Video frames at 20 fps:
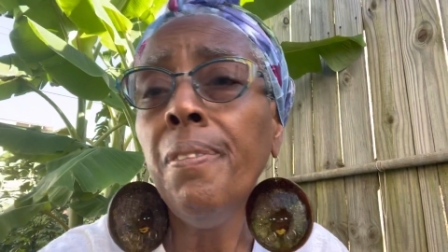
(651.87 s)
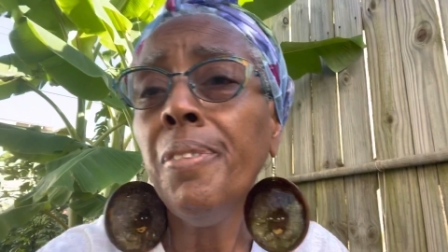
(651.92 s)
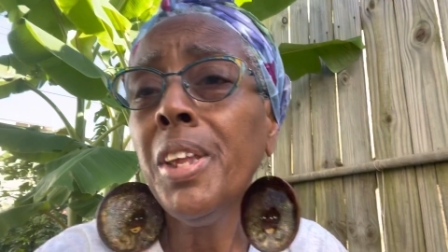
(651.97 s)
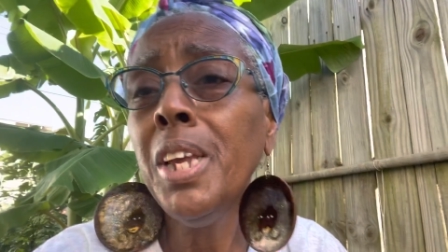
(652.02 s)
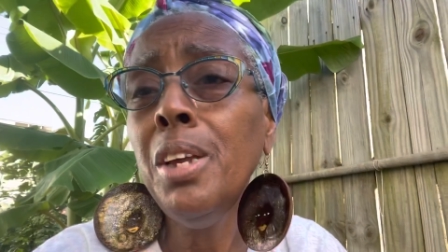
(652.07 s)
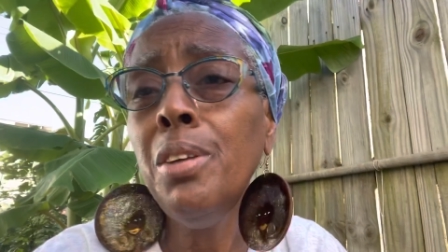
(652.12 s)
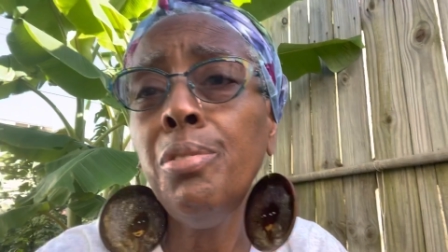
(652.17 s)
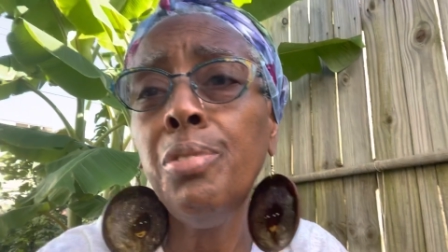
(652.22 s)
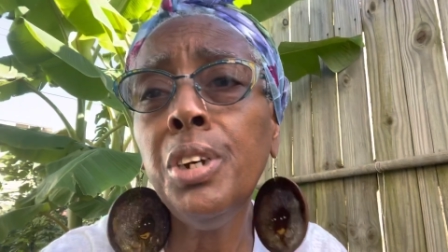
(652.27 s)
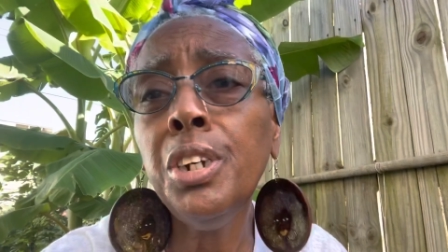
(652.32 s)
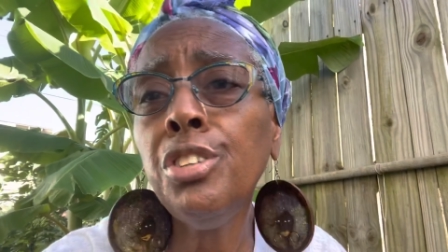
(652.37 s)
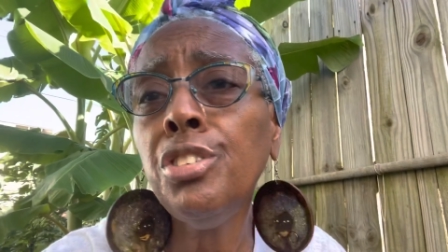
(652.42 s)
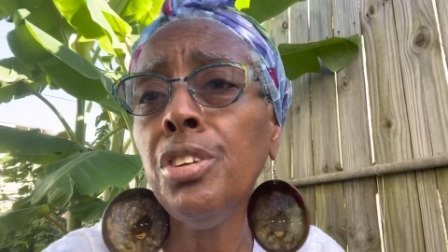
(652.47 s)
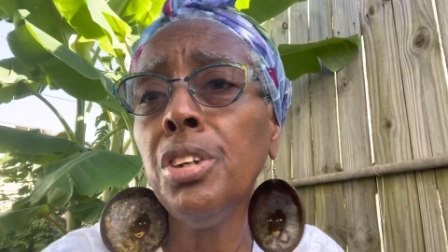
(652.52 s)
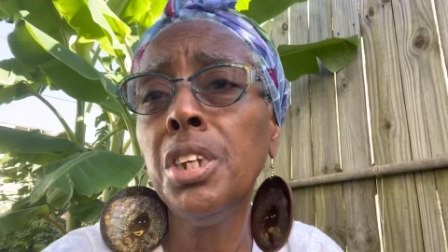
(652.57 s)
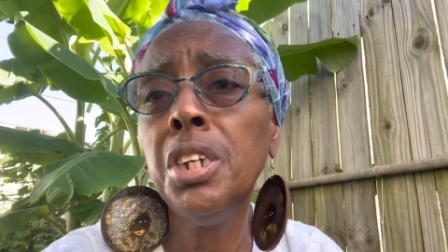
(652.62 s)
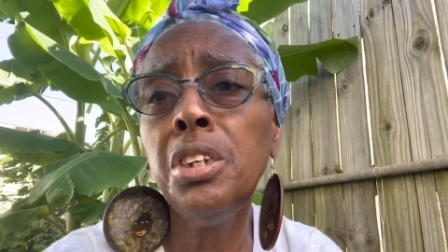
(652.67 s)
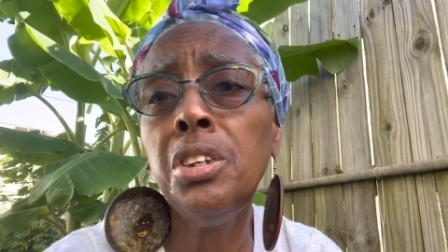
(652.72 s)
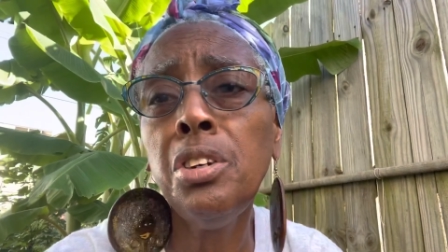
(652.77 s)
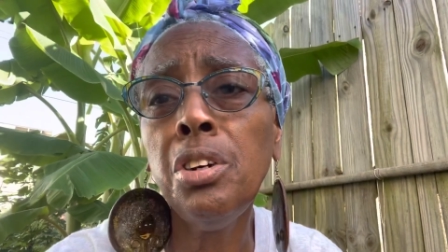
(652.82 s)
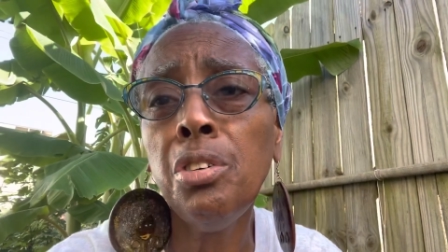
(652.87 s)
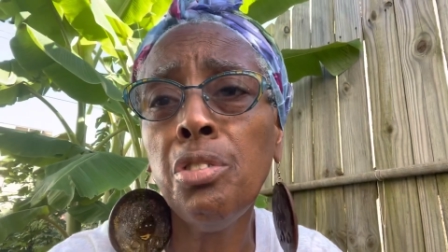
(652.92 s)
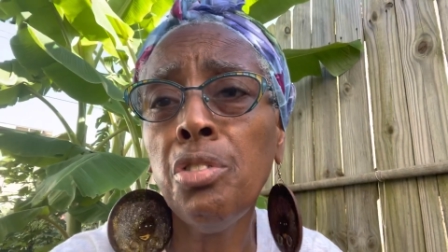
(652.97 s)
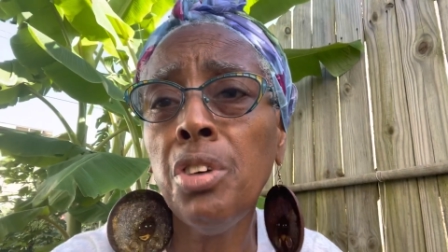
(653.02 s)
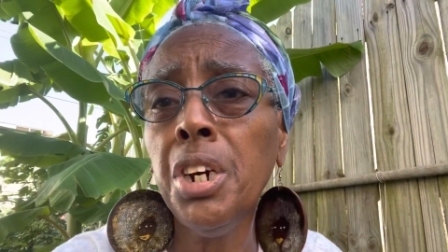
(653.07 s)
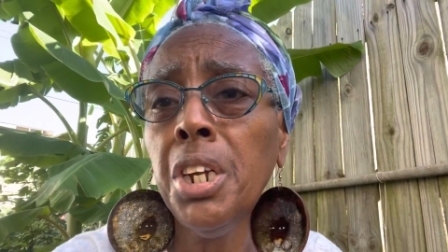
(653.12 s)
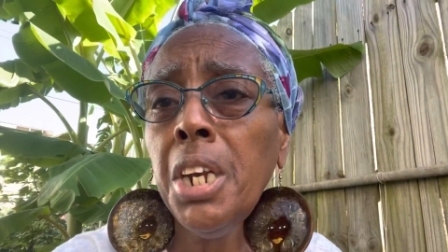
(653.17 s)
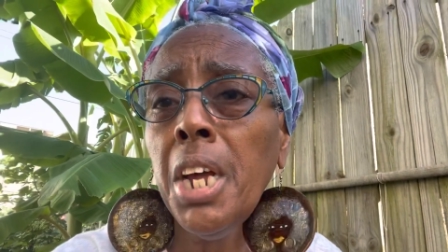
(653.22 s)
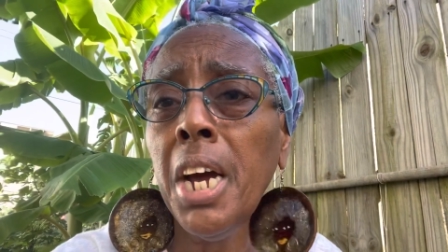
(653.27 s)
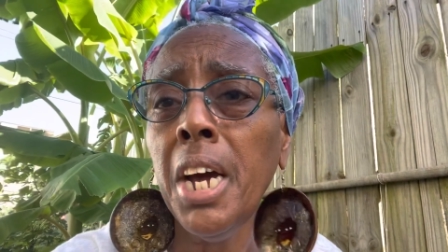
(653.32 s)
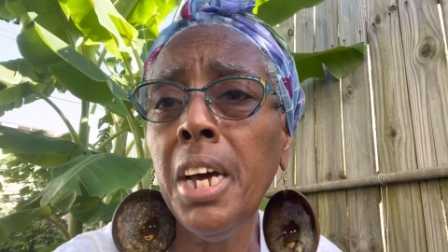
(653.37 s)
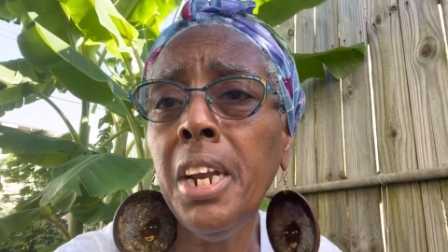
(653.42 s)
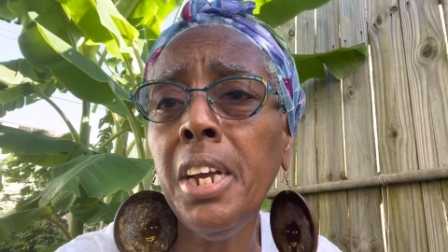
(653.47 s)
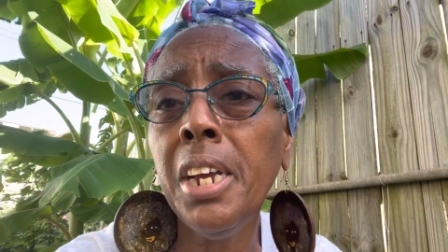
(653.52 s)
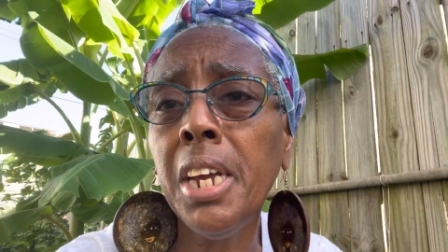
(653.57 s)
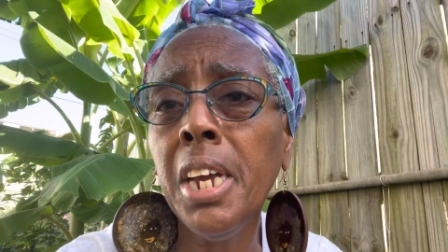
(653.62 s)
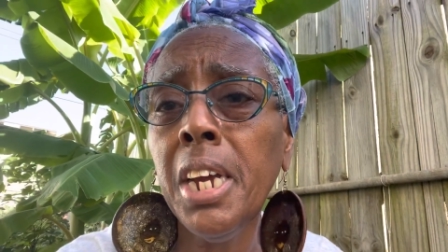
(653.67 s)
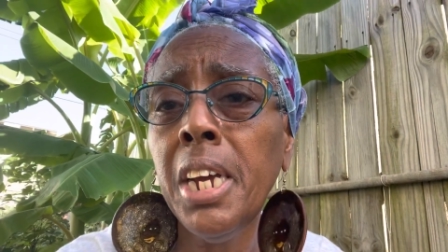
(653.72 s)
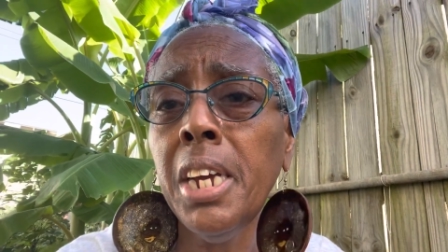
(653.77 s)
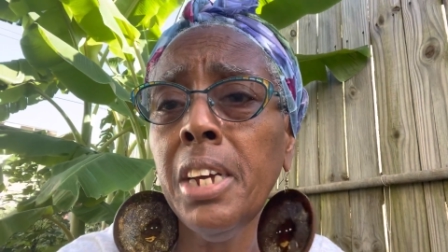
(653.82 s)
Eventually you'll run out of
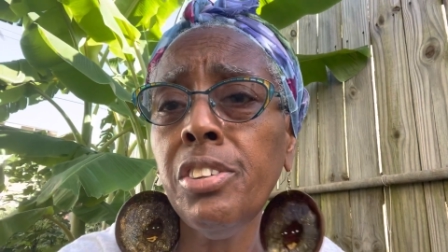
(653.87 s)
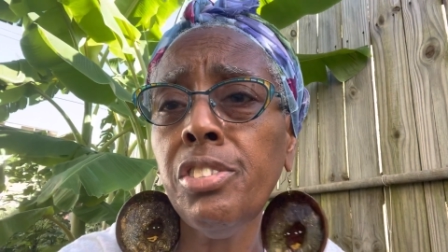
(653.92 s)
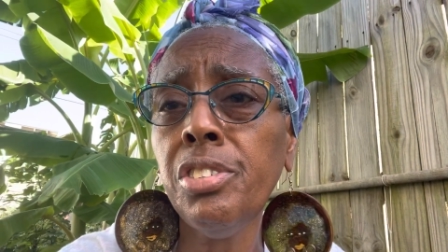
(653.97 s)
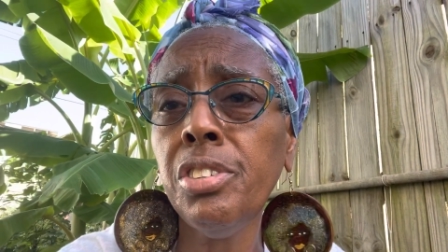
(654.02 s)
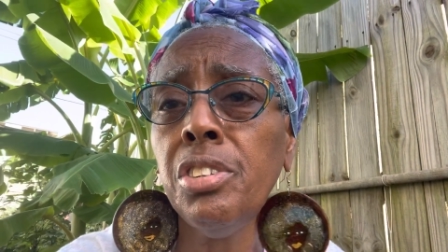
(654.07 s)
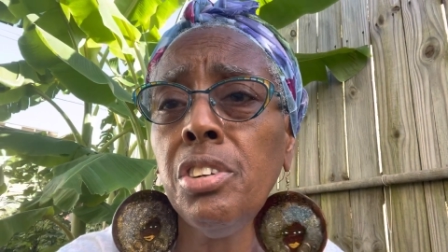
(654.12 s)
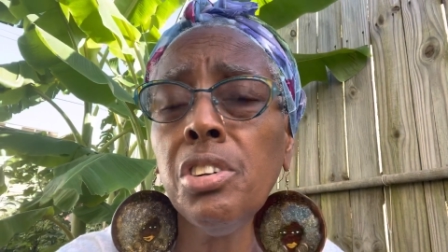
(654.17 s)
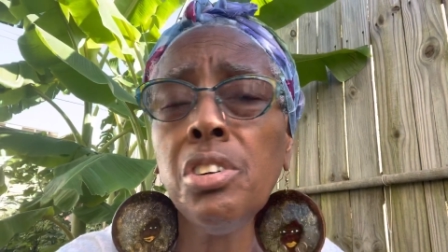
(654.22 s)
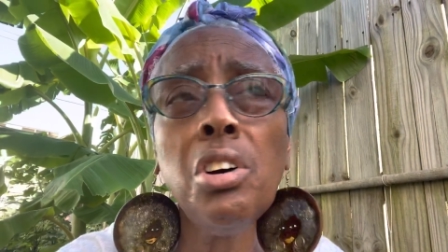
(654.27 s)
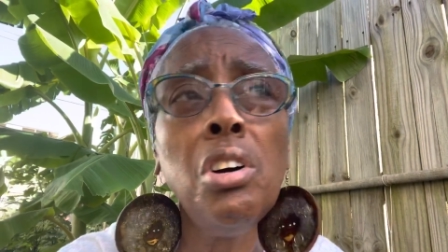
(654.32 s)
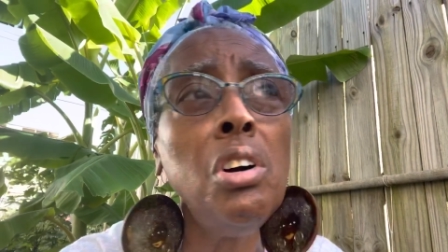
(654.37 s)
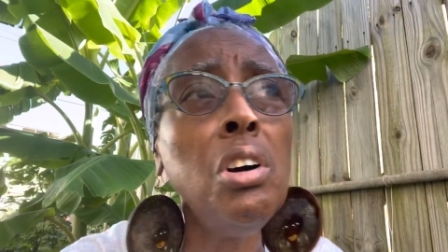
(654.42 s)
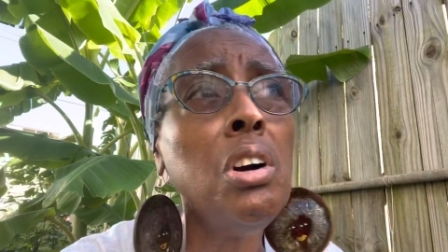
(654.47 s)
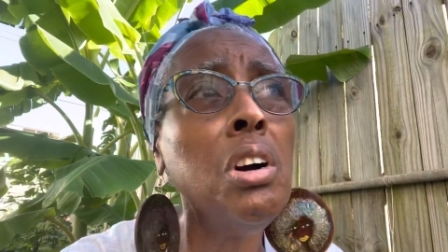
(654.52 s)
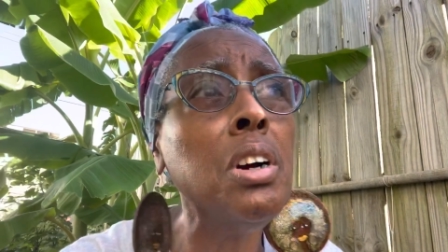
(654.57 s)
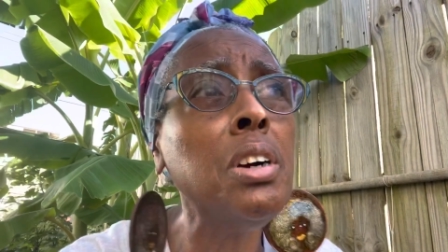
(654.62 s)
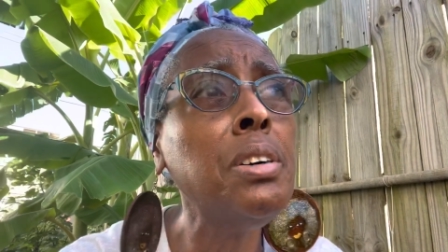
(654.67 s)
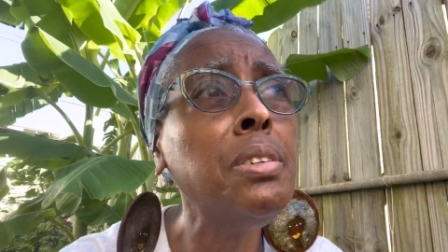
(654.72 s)
gas in your car.